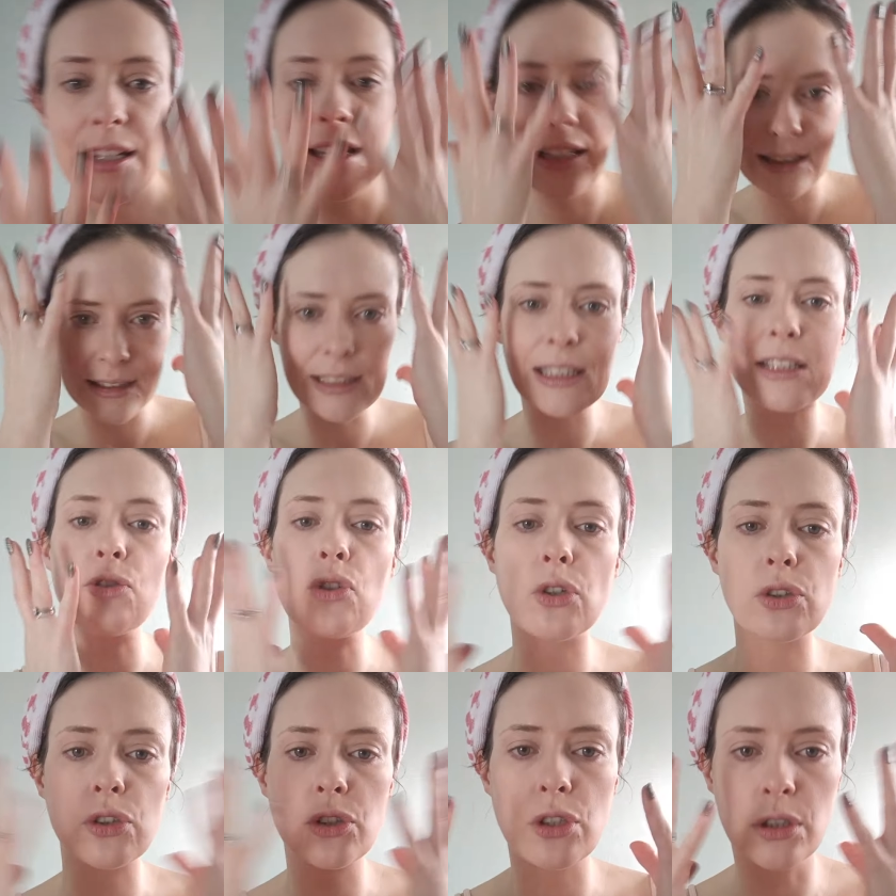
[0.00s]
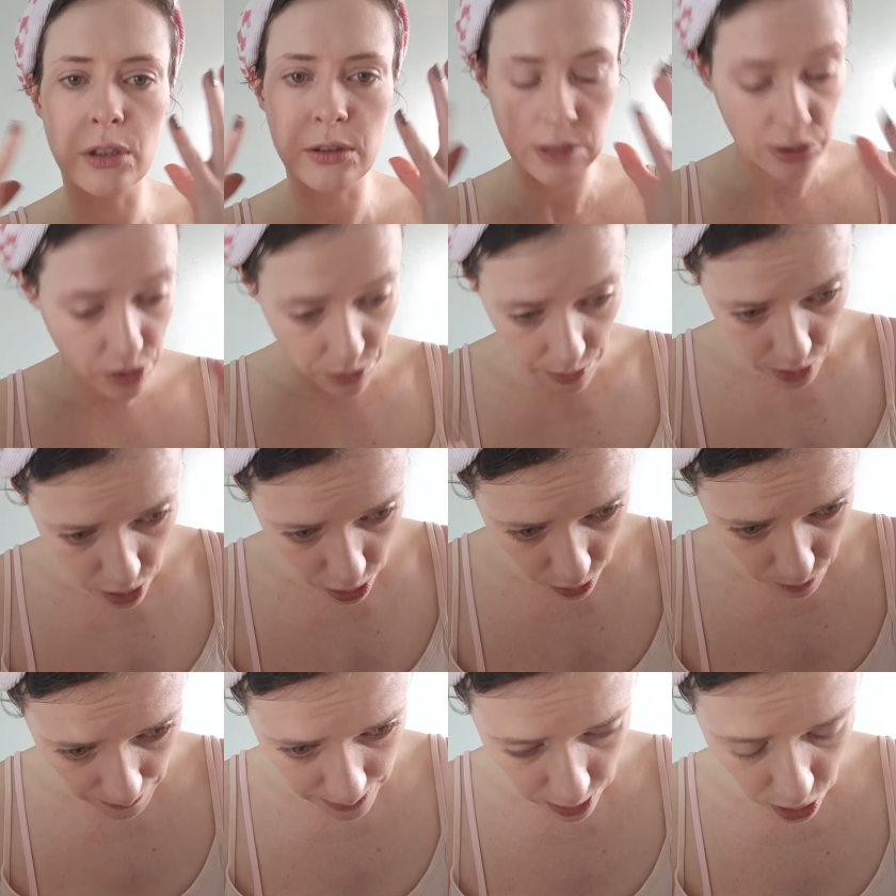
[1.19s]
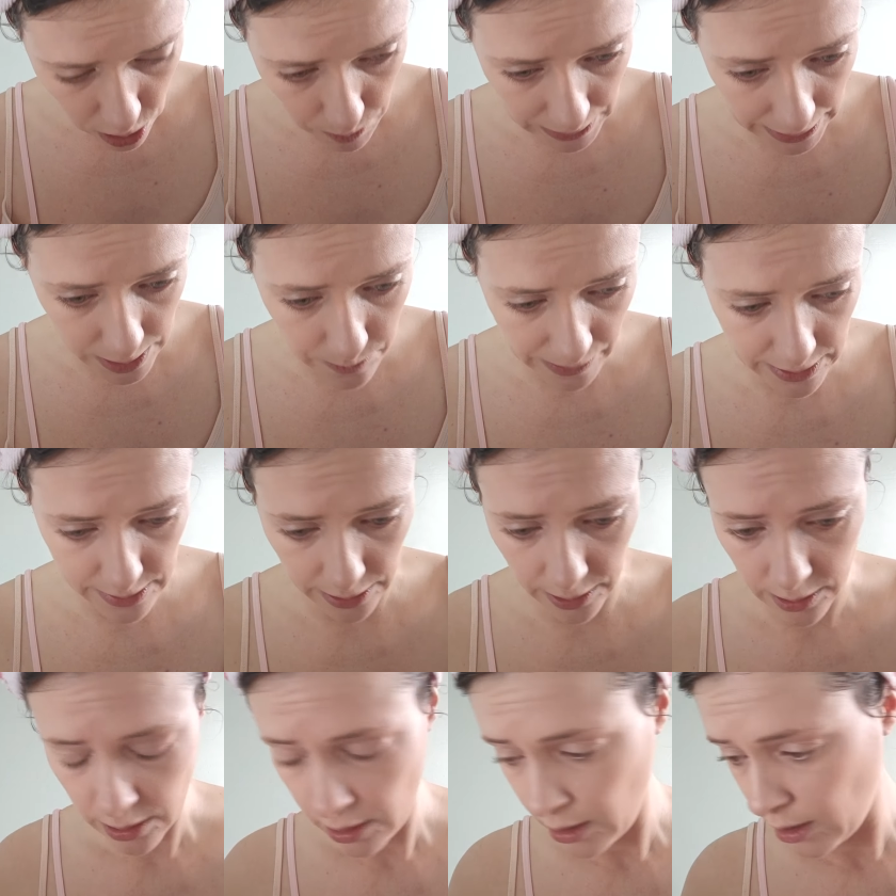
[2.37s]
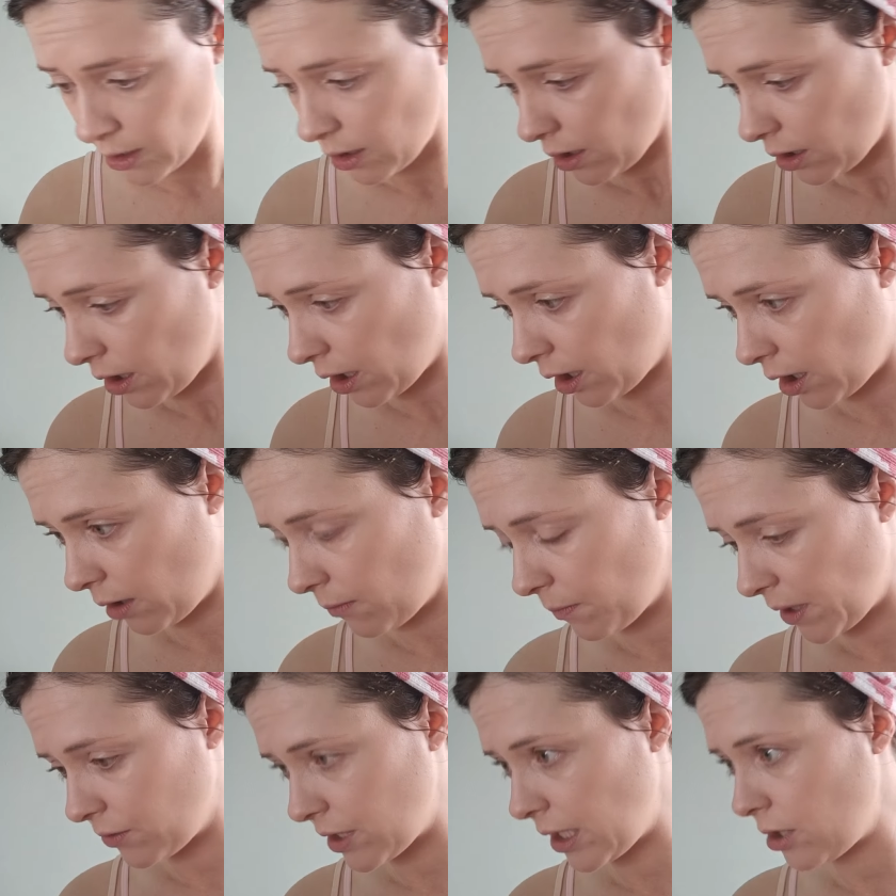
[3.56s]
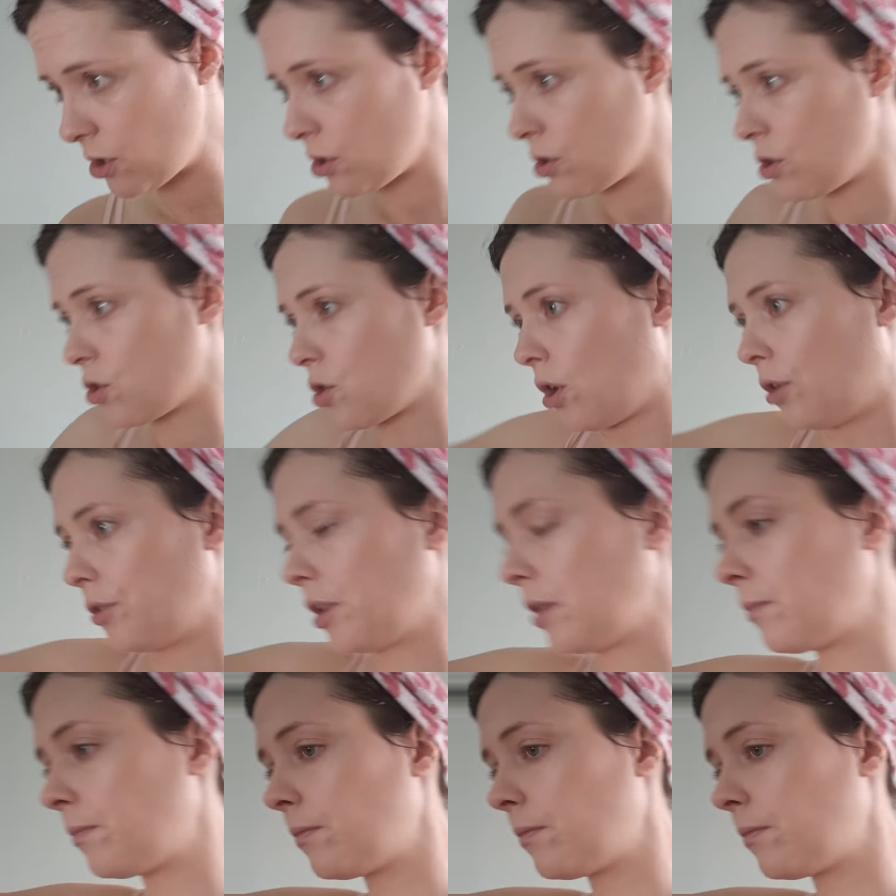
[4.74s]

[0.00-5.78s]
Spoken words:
it just, I don't know, it just goes better, it just applies better. Foundation's done,